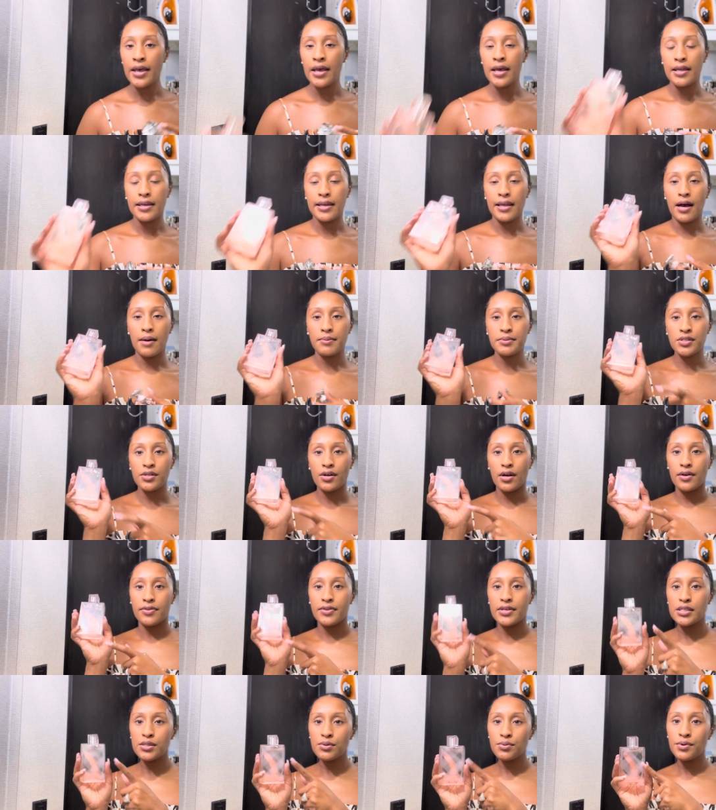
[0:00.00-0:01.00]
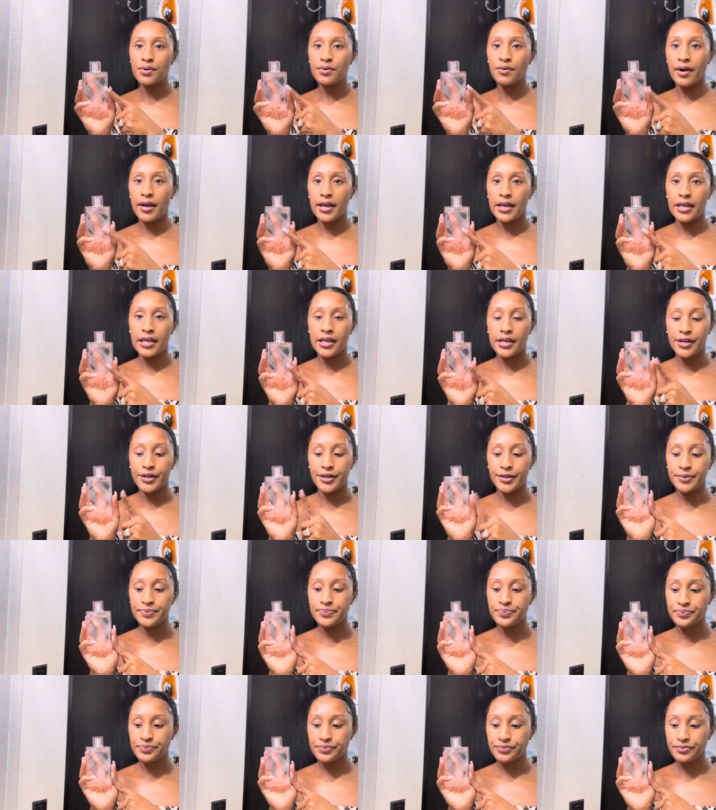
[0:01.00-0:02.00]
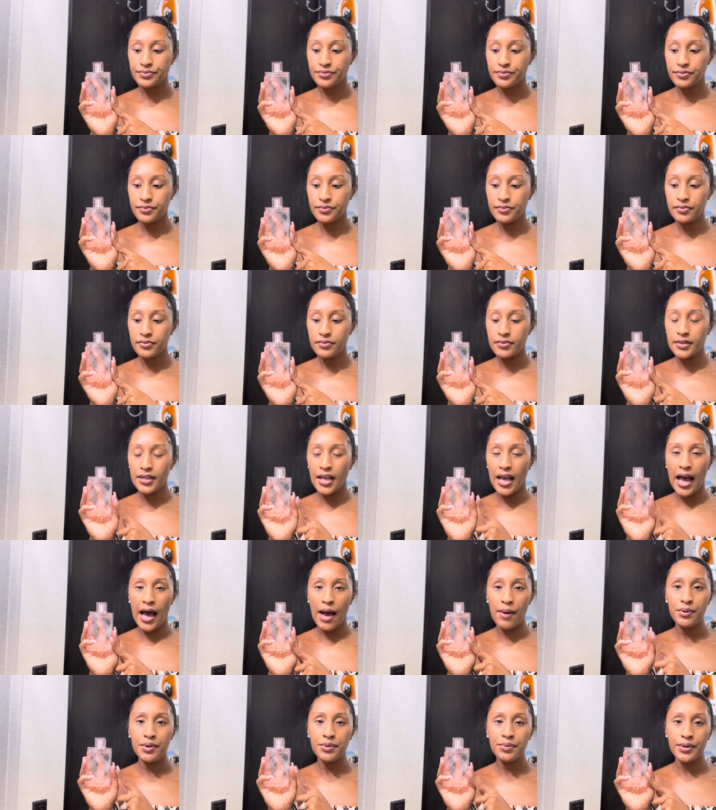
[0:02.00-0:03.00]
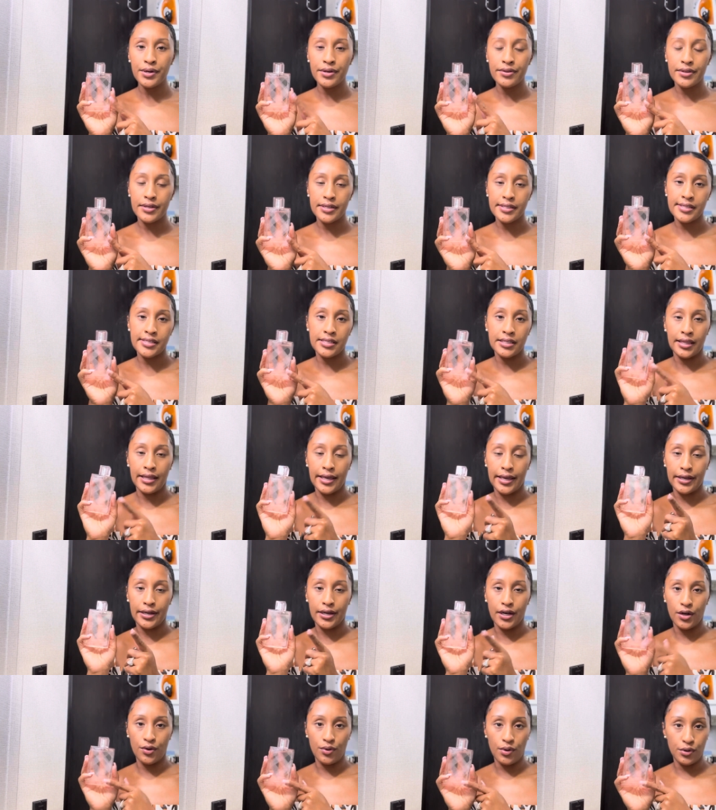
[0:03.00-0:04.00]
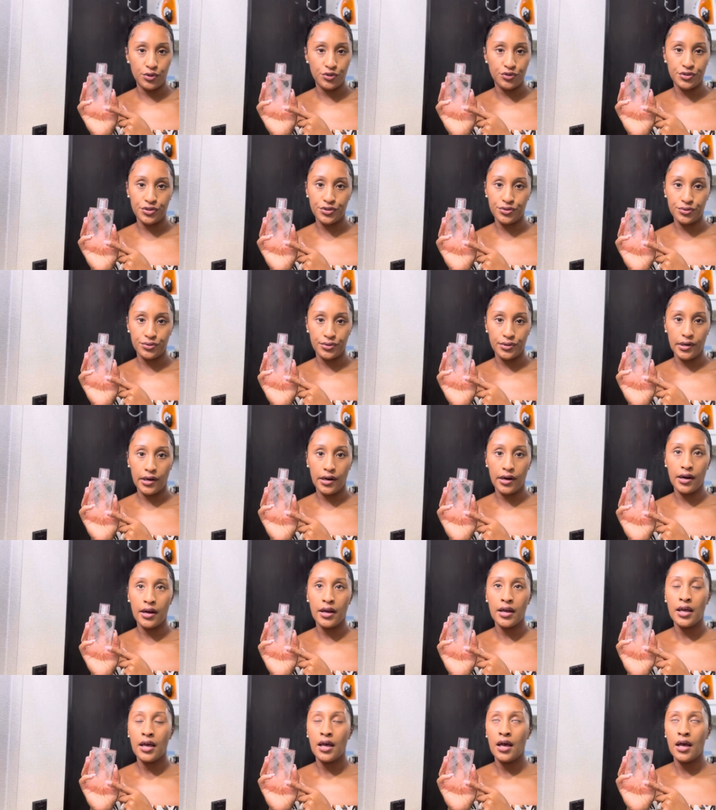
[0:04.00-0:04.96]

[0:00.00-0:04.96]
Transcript: Now, I'm sorry, this one right here, I will wear this to like a grocery store